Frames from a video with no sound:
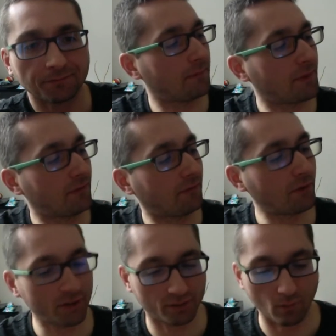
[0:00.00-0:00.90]
The
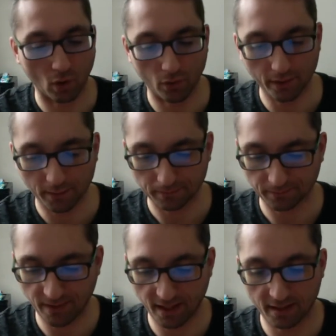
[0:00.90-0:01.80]
first mode
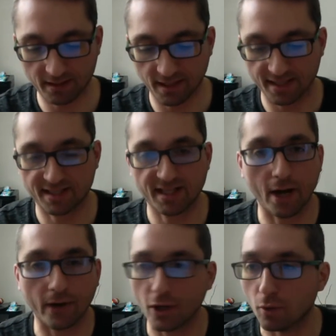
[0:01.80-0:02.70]
is
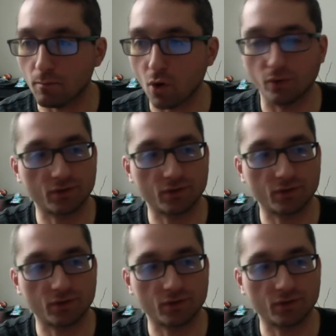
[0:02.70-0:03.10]
stereo mode.